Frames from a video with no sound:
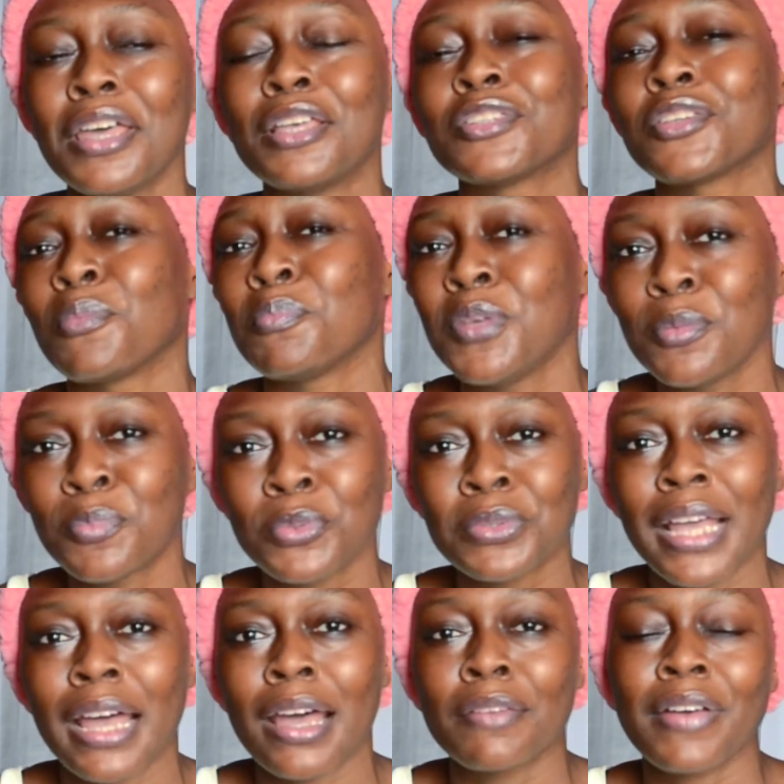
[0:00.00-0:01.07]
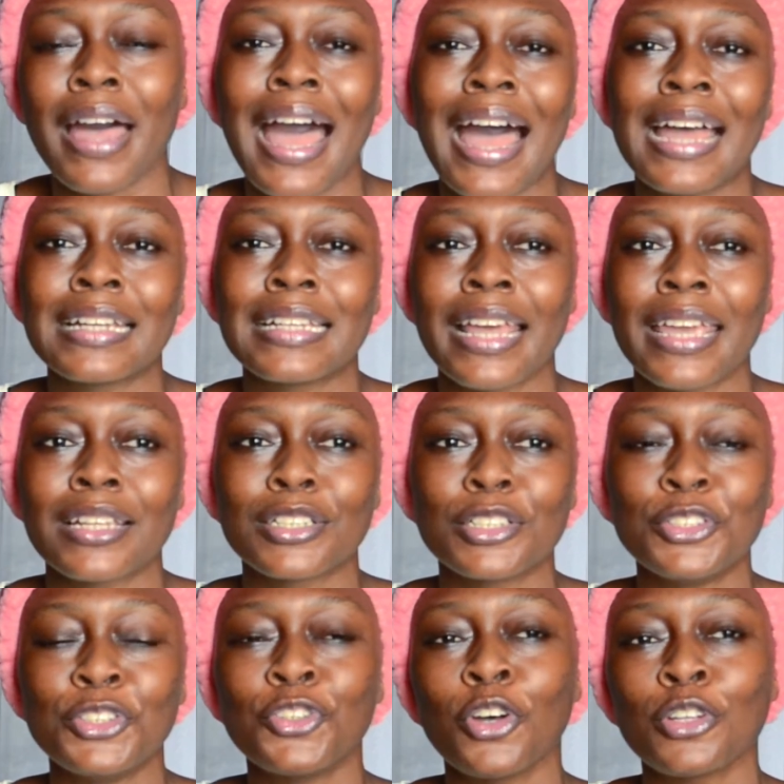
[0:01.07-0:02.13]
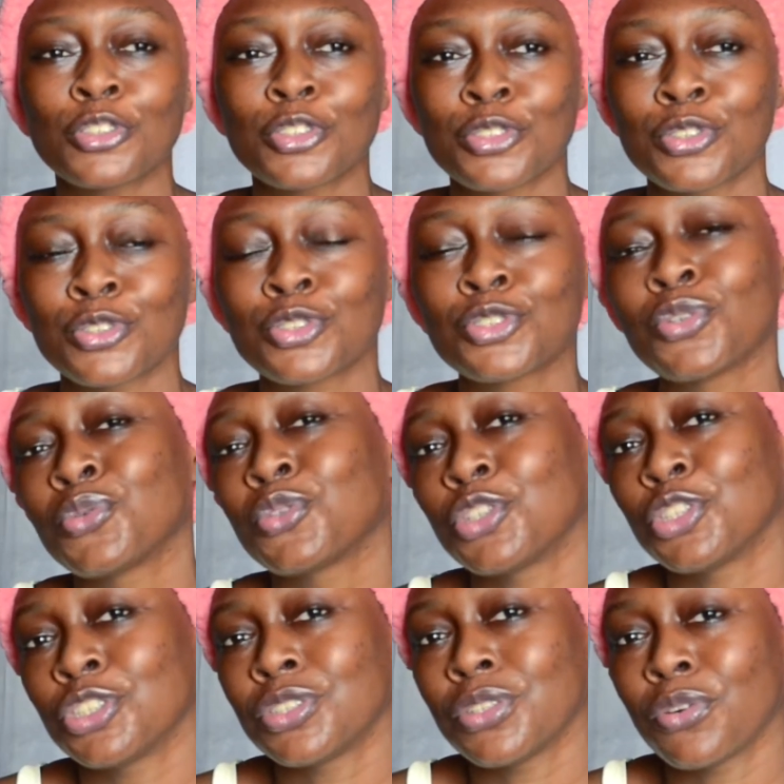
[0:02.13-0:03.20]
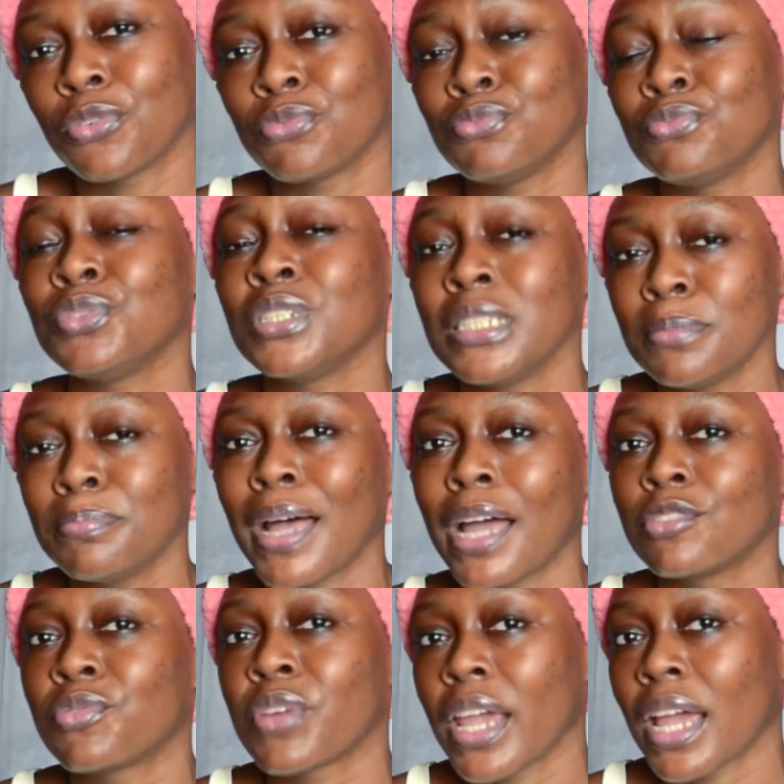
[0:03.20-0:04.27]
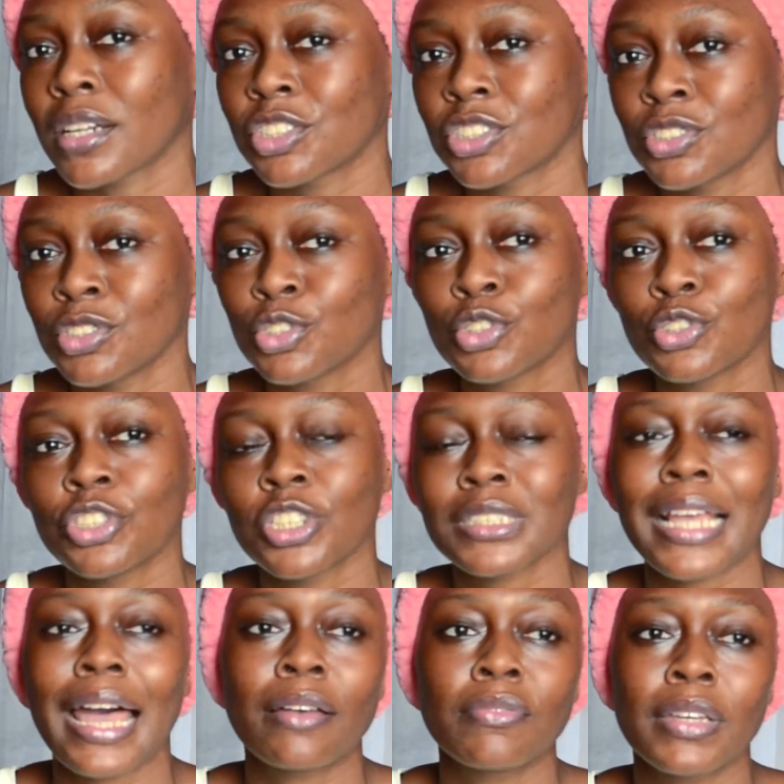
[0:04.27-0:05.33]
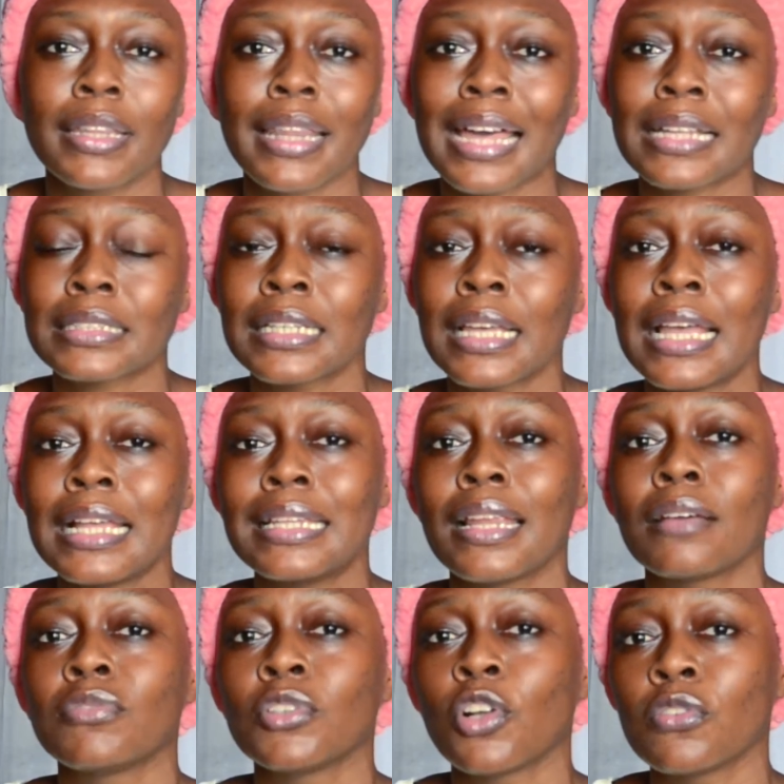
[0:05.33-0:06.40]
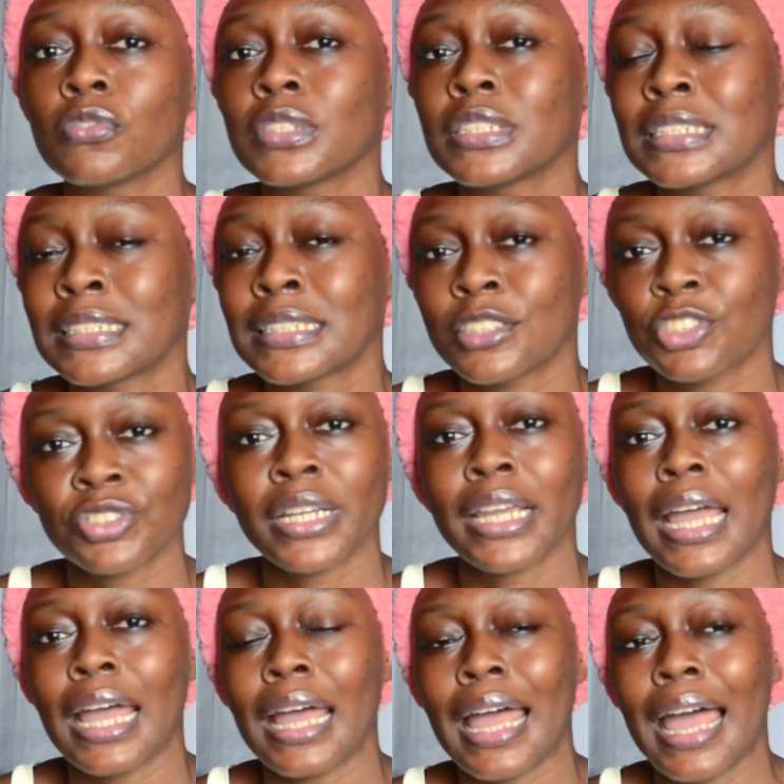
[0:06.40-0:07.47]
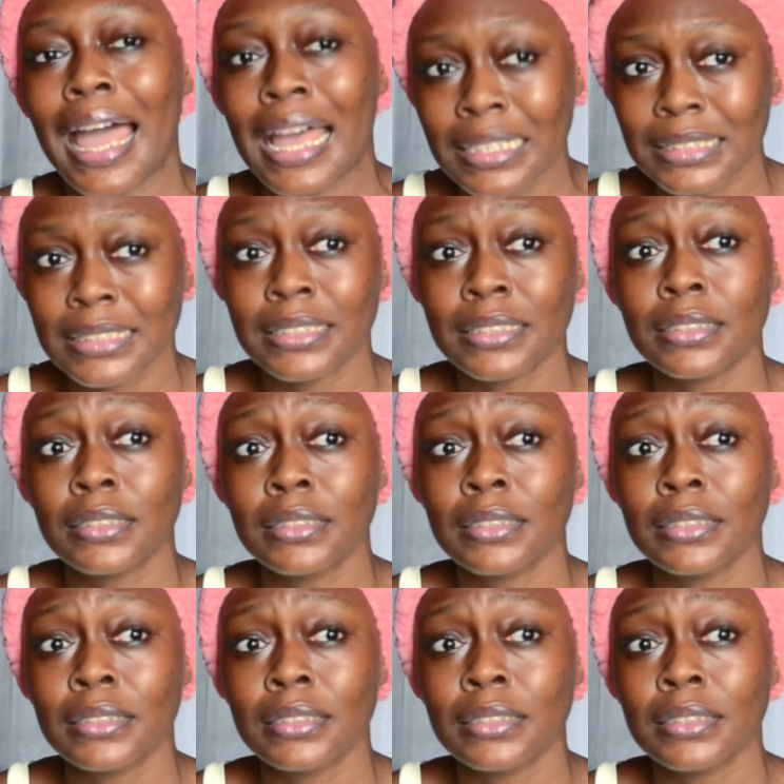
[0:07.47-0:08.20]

some people that I've had like not so good or really bad reactions to just having that level of citric acid